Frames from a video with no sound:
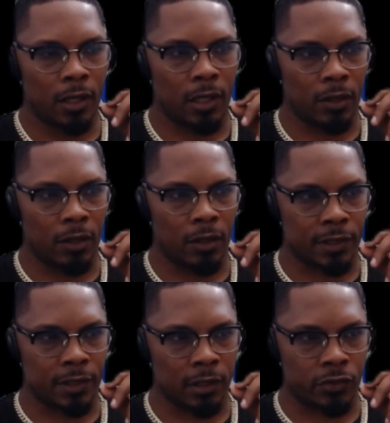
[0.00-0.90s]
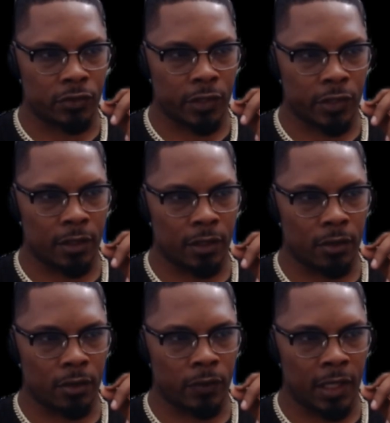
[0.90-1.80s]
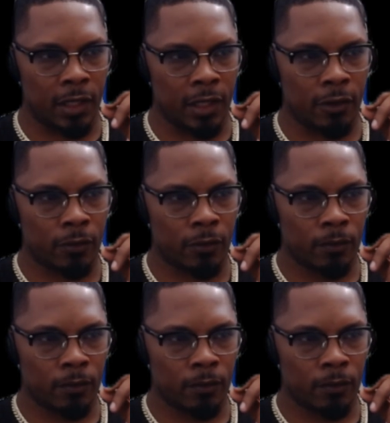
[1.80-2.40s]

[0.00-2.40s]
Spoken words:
And I'll just illustrate it right now.